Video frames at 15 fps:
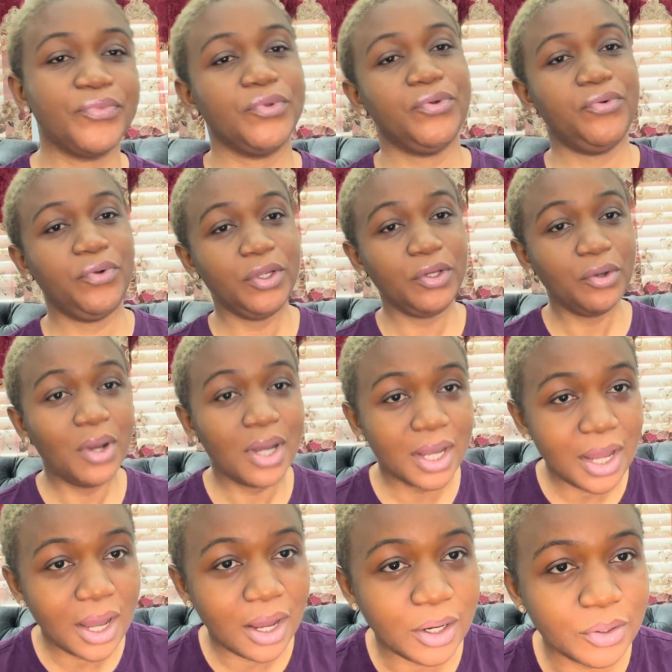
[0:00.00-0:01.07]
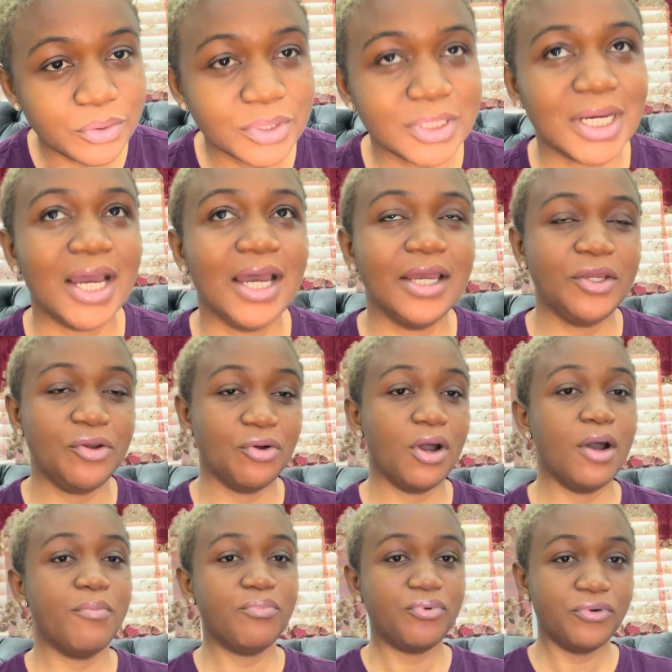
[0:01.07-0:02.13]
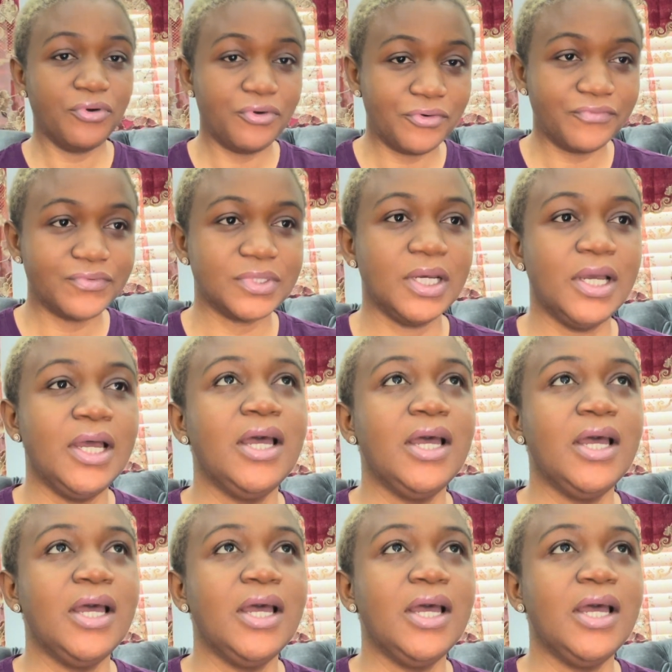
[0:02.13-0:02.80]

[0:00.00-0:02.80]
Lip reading: create your account and you're approved.